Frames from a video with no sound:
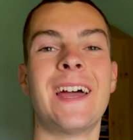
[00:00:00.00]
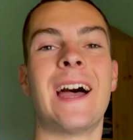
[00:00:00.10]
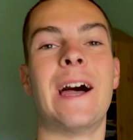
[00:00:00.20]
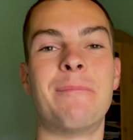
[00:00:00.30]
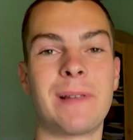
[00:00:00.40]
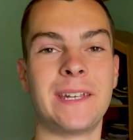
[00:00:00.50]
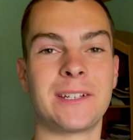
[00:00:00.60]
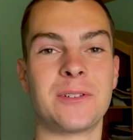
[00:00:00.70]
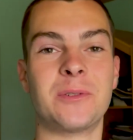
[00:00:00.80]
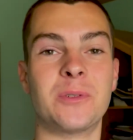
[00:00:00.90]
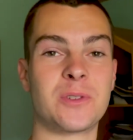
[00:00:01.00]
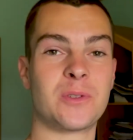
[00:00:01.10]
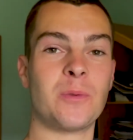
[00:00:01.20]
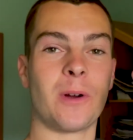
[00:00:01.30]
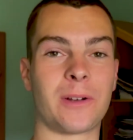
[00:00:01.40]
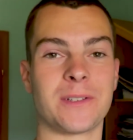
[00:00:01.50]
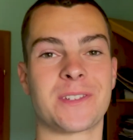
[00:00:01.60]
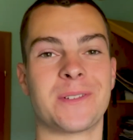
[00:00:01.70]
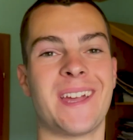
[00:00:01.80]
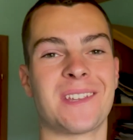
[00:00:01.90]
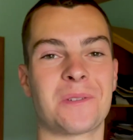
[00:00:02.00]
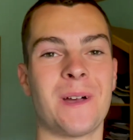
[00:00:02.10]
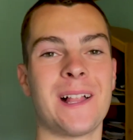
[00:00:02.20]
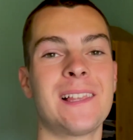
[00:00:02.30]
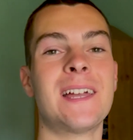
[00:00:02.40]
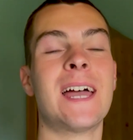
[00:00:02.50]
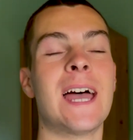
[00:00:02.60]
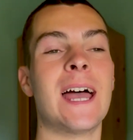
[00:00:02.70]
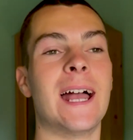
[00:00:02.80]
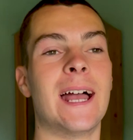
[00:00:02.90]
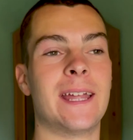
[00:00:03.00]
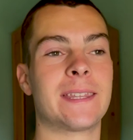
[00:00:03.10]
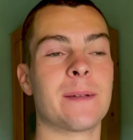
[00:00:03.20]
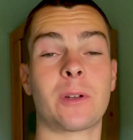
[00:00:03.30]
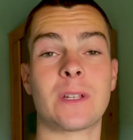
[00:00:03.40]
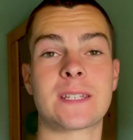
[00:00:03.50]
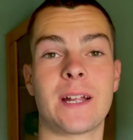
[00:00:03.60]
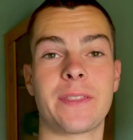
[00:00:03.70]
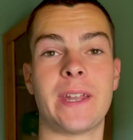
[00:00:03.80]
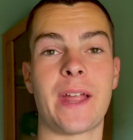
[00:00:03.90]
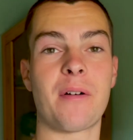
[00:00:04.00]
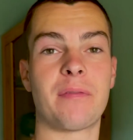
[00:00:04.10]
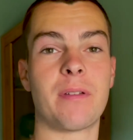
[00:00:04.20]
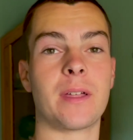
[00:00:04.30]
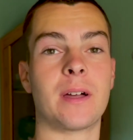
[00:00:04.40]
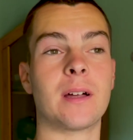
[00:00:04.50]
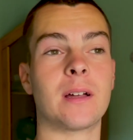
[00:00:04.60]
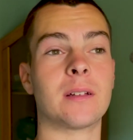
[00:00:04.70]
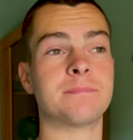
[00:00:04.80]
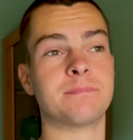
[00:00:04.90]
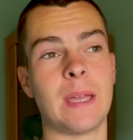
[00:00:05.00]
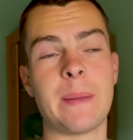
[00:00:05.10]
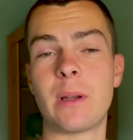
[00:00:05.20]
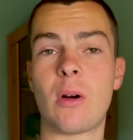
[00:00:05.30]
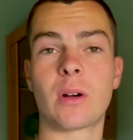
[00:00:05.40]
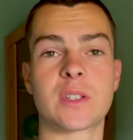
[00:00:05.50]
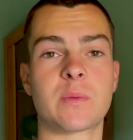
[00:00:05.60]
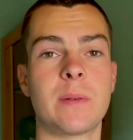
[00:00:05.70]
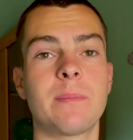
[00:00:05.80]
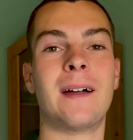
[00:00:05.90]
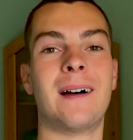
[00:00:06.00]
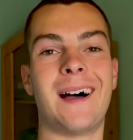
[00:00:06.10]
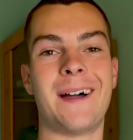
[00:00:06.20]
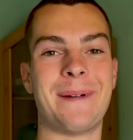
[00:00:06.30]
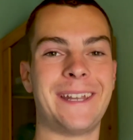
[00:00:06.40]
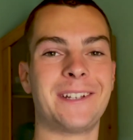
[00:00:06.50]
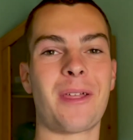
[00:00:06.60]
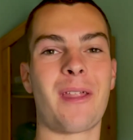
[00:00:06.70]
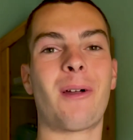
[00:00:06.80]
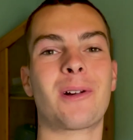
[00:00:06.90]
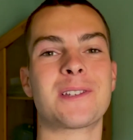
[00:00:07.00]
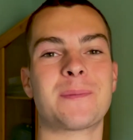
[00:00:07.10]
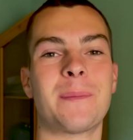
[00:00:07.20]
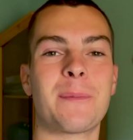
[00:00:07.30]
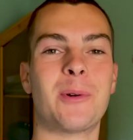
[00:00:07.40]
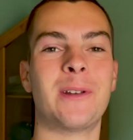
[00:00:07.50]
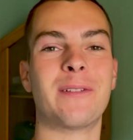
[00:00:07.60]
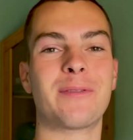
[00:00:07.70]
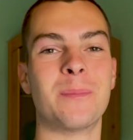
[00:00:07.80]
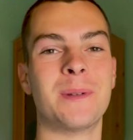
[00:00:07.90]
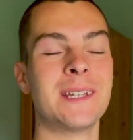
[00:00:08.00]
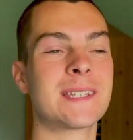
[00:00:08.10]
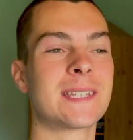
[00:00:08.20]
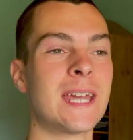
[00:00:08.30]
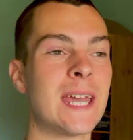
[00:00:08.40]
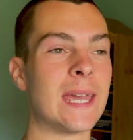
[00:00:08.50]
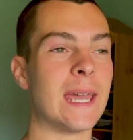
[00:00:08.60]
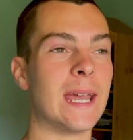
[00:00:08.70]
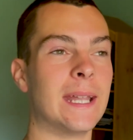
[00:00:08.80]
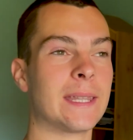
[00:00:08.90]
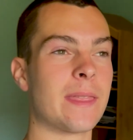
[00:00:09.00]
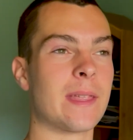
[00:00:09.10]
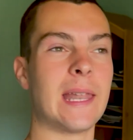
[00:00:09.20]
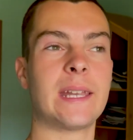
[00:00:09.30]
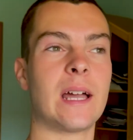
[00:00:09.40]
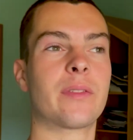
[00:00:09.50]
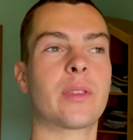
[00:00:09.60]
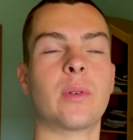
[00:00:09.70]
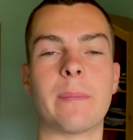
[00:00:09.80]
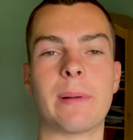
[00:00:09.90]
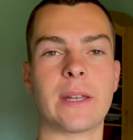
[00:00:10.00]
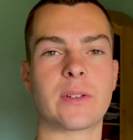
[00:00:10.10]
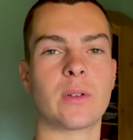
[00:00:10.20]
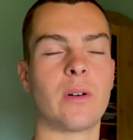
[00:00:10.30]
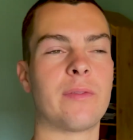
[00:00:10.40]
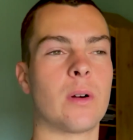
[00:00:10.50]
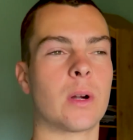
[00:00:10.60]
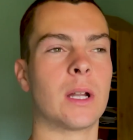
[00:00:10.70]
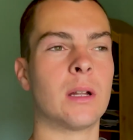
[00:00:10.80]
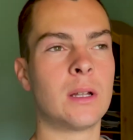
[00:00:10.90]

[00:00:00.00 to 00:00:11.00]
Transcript: I'm planning to do 2 workouts today as well. And I'm gonna start the day off with a maybe longer swim. I'm heading to the local swimming pool in a few minutes, and in the late afternoon I plan to go for a